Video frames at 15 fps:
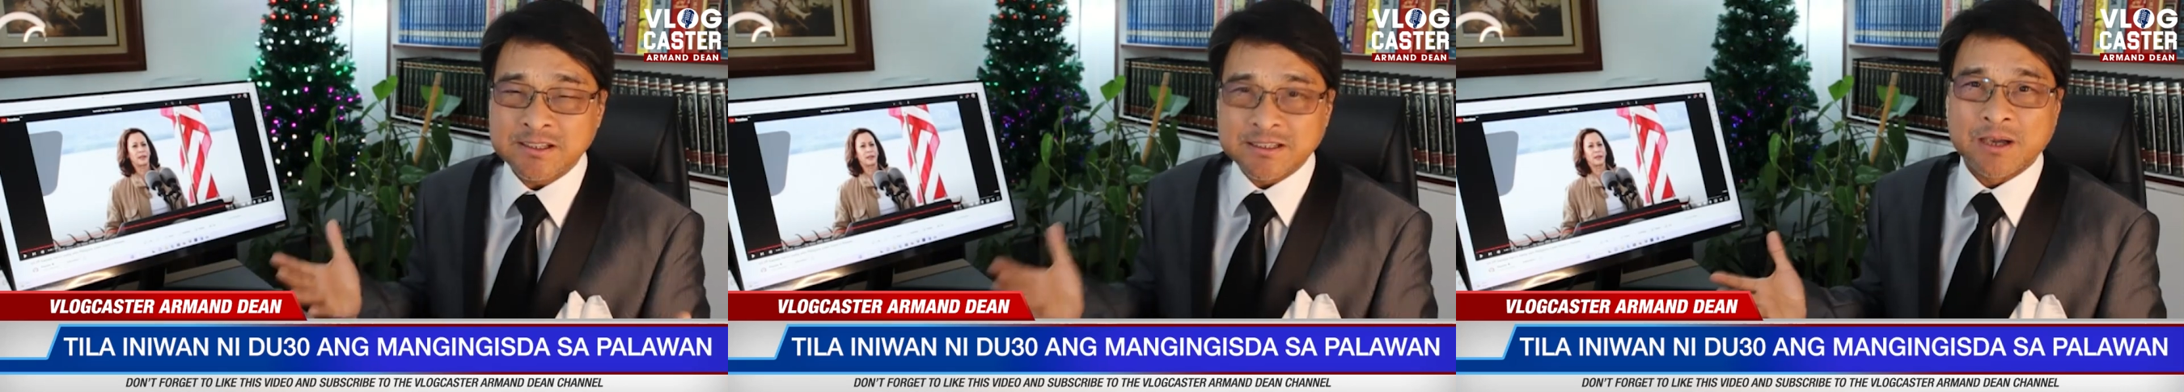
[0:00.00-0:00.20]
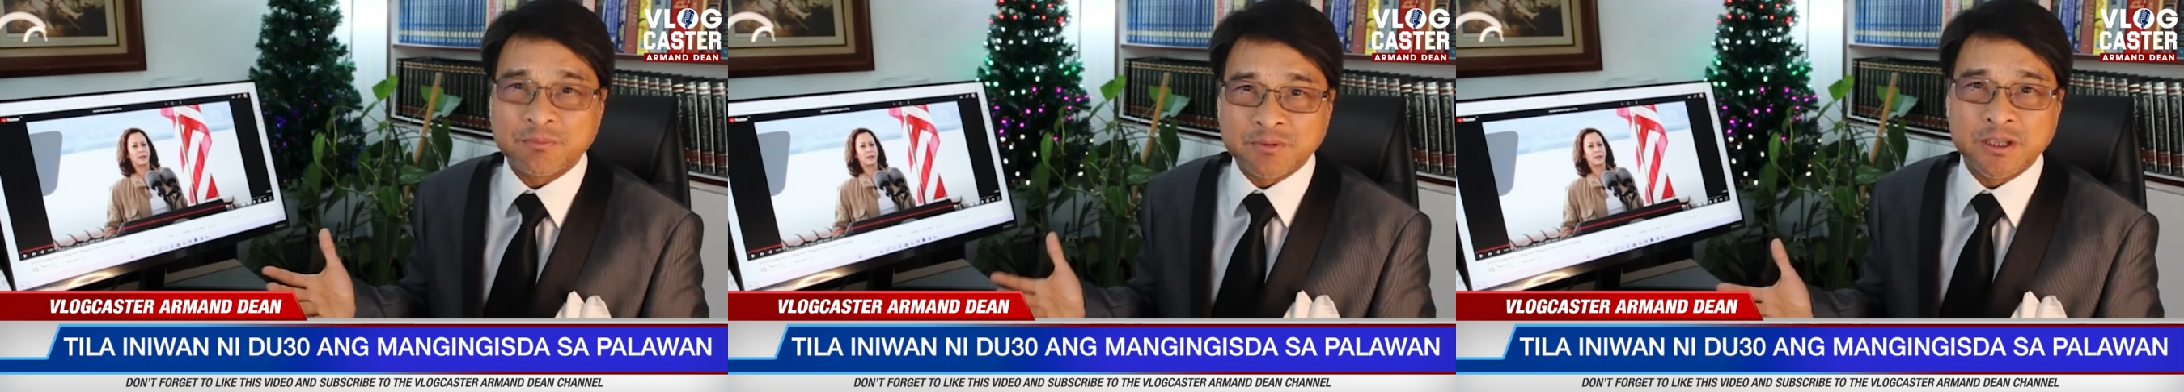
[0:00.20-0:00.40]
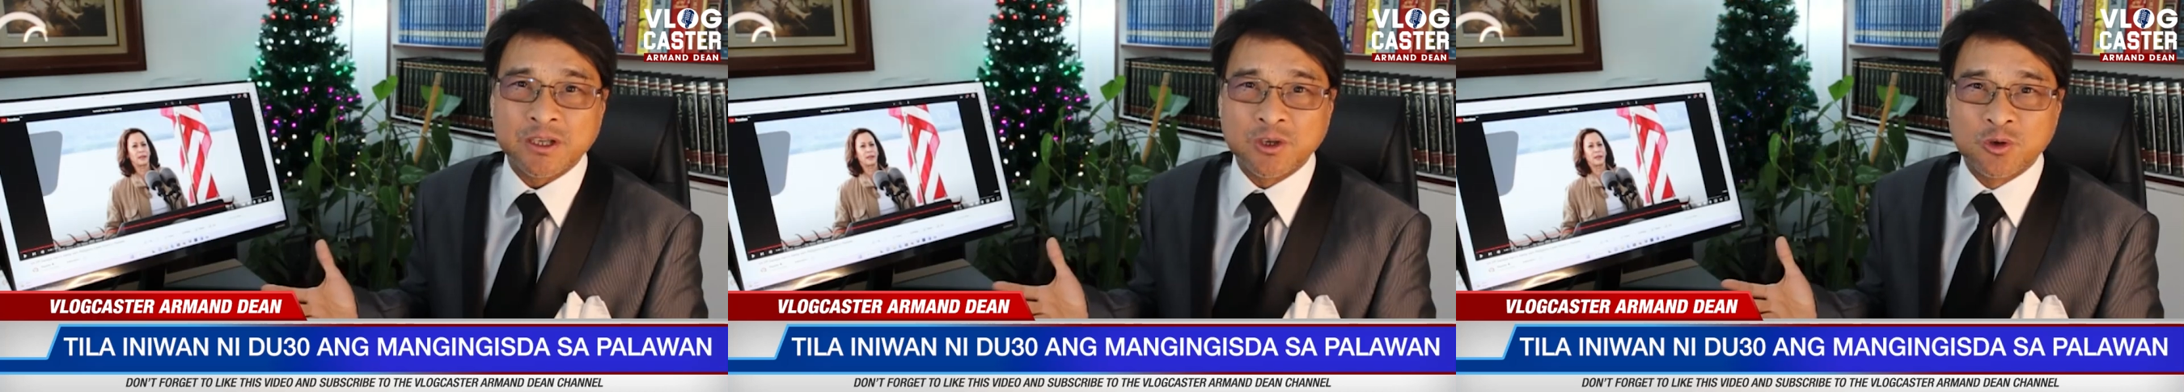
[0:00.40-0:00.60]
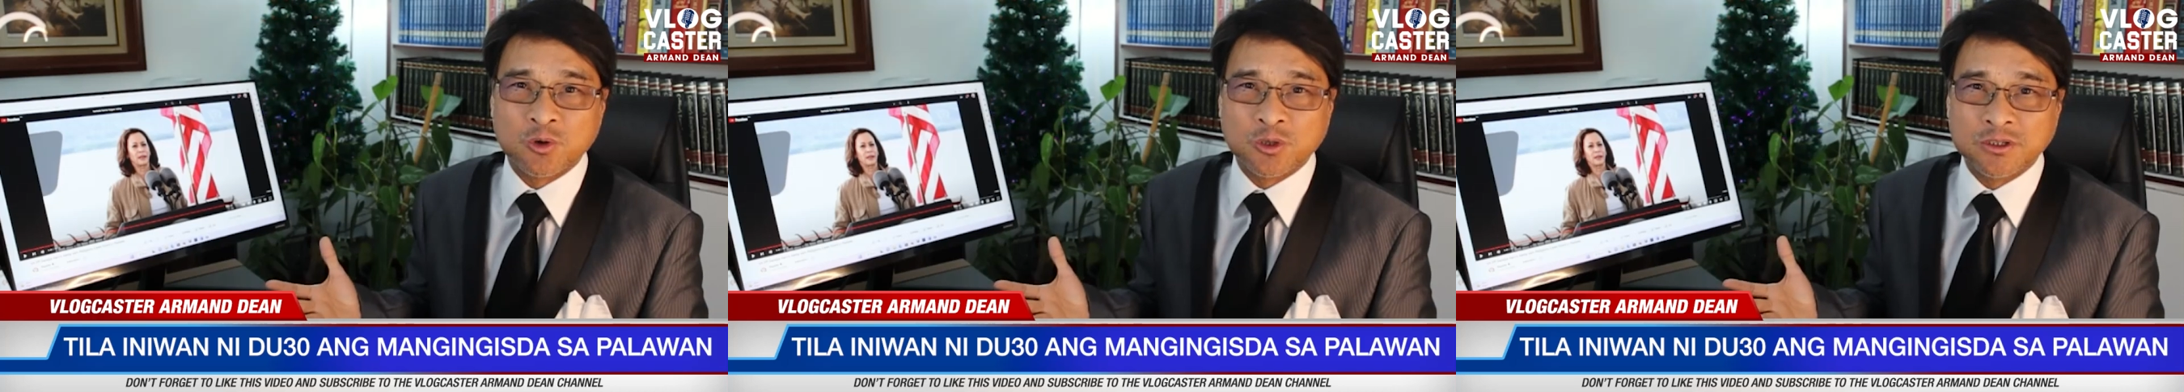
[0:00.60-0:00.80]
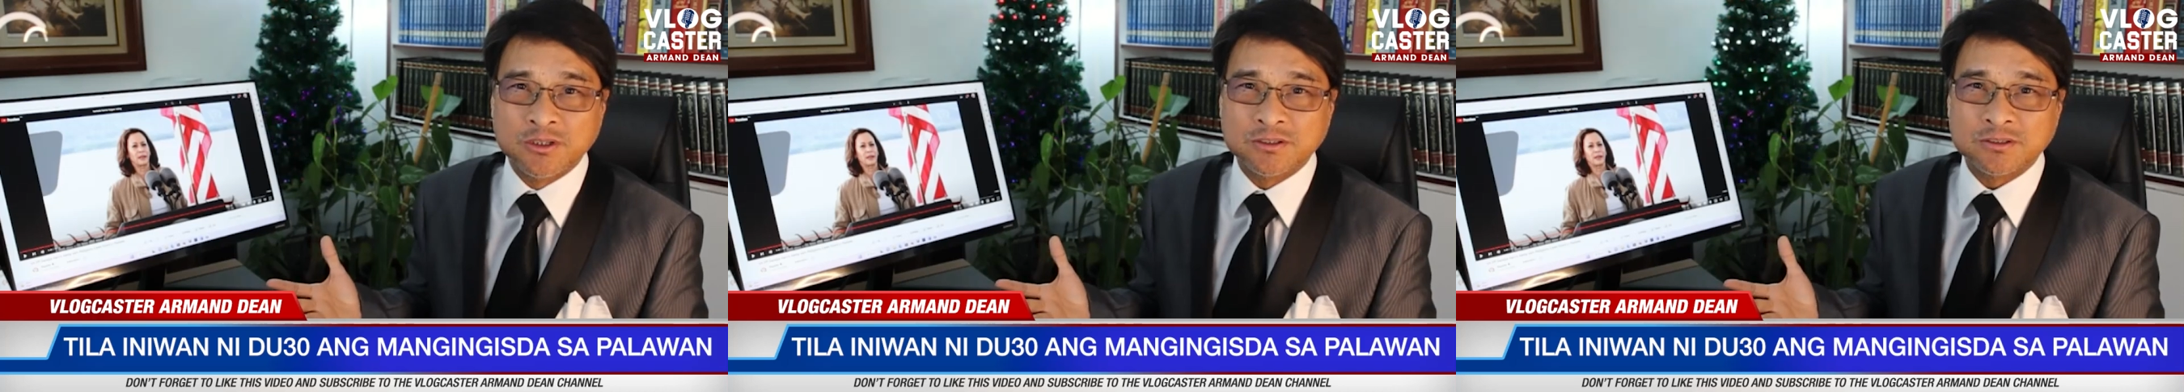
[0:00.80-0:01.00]
something
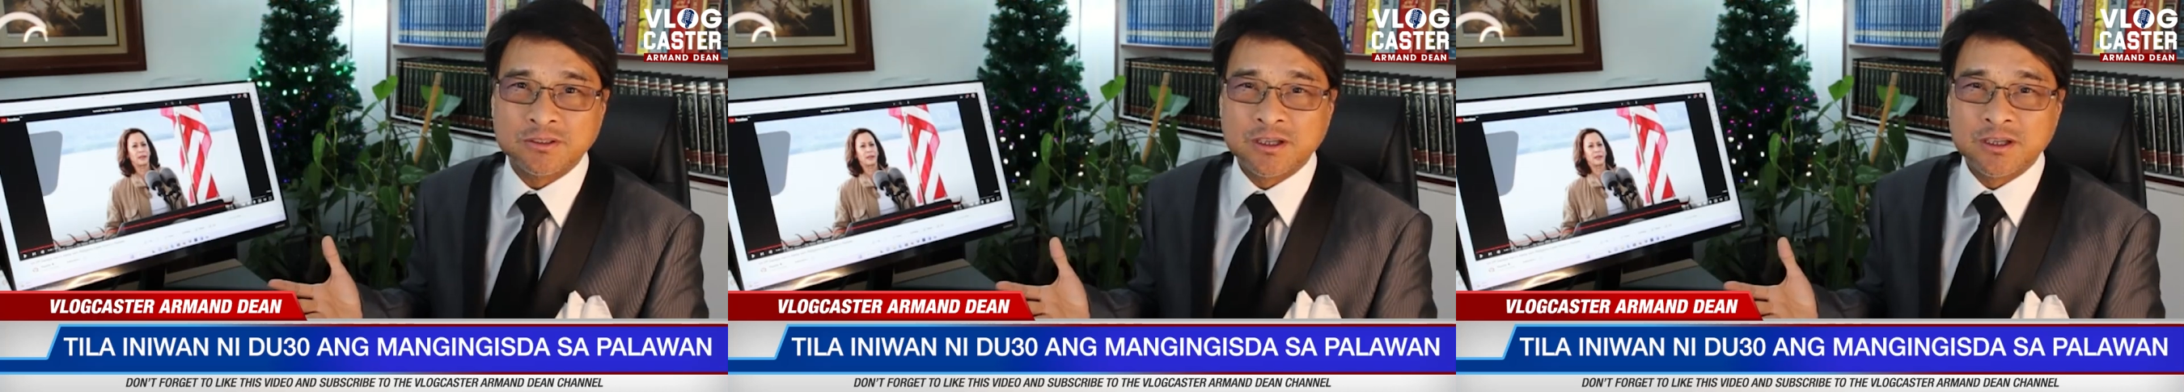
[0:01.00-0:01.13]
good,